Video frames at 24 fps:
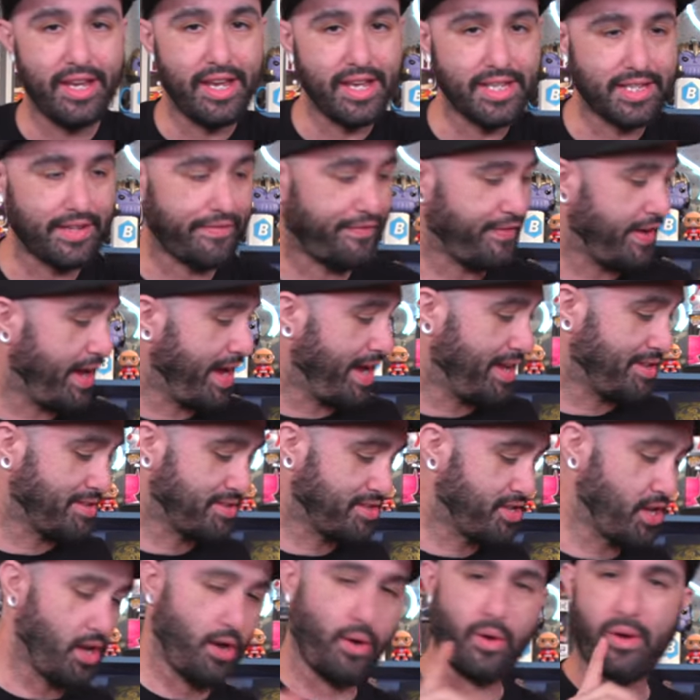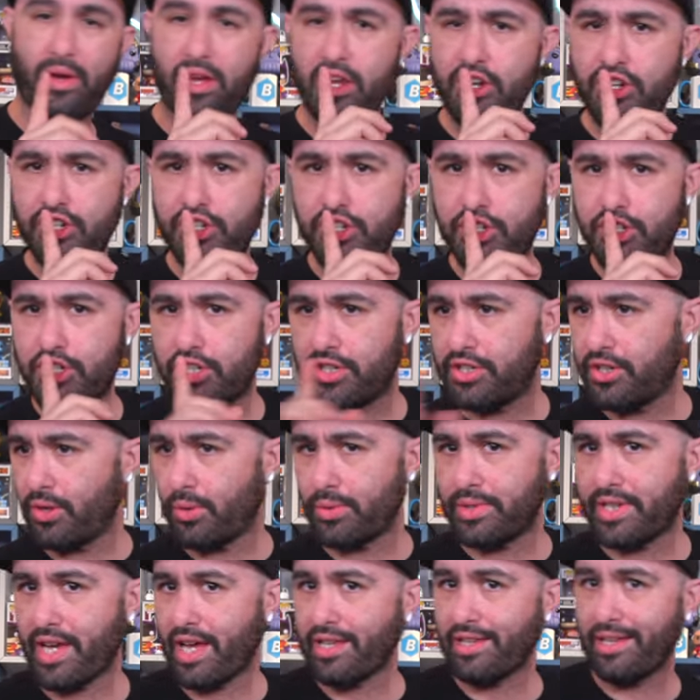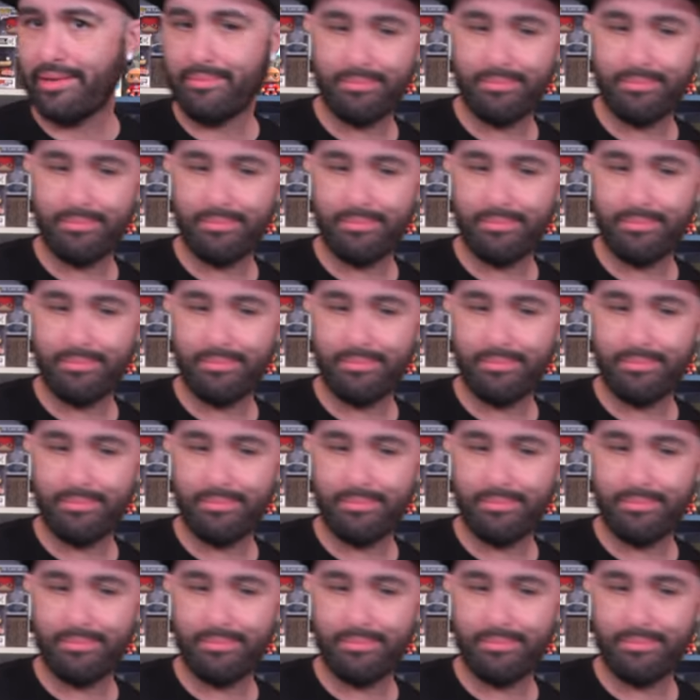is a fan, so shh, don't tell